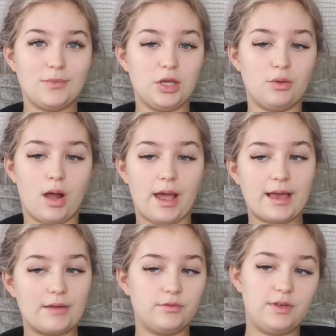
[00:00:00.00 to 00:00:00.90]
you like
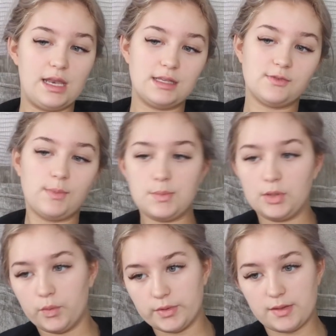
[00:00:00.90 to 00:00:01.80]
having feelings for me
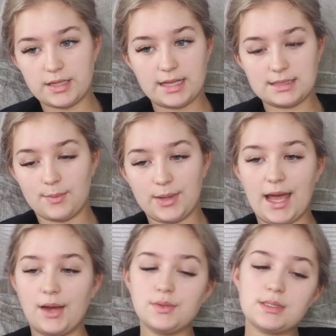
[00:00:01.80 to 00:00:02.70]
then also dating someone
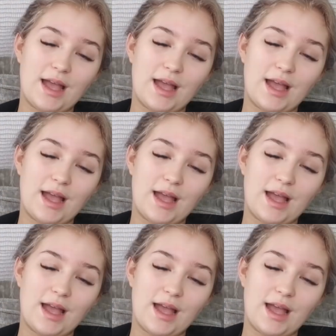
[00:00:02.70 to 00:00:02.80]
else.